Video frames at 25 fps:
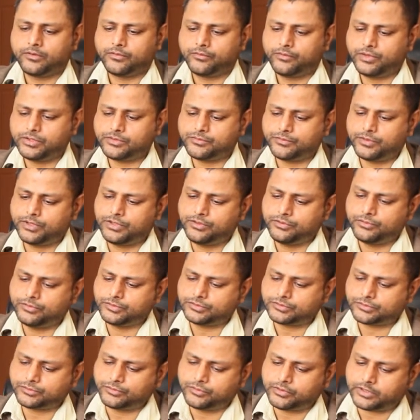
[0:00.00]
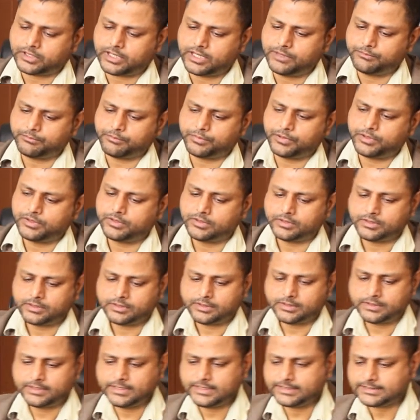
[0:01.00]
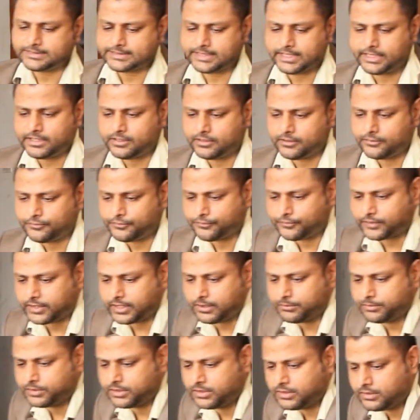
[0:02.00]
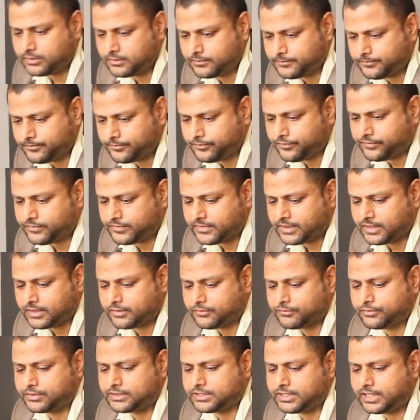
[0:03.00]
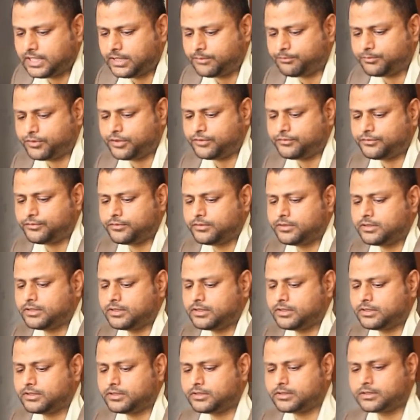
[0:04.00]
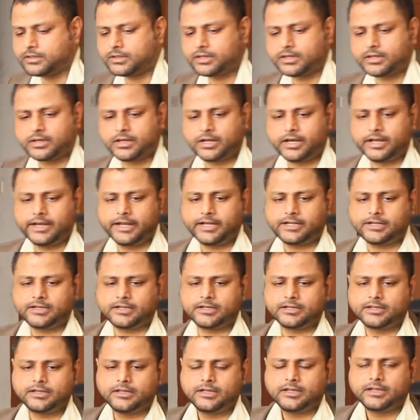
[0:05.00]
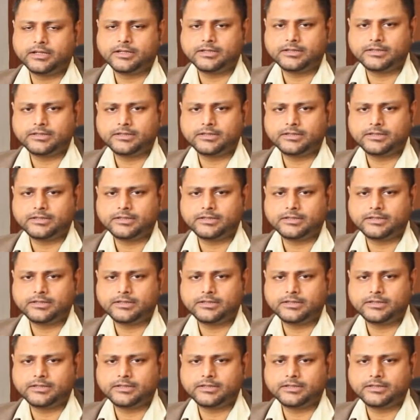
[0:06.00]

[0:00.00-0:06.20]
which we use to crimp this kind of cable with the help of connector.